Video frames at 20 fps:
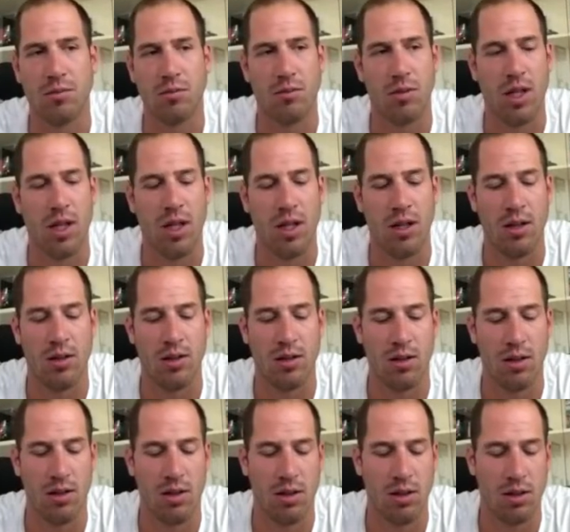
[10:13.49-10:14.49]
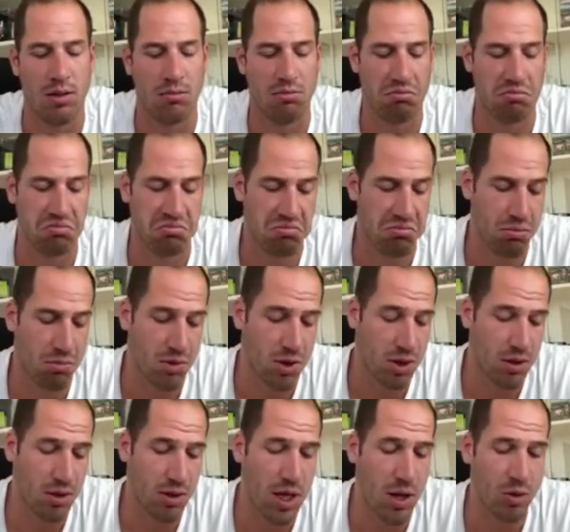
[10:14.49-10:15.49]
and
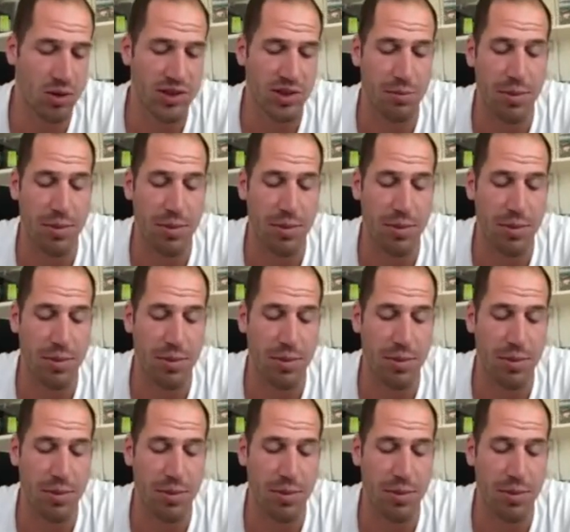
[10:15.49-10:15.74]
how was the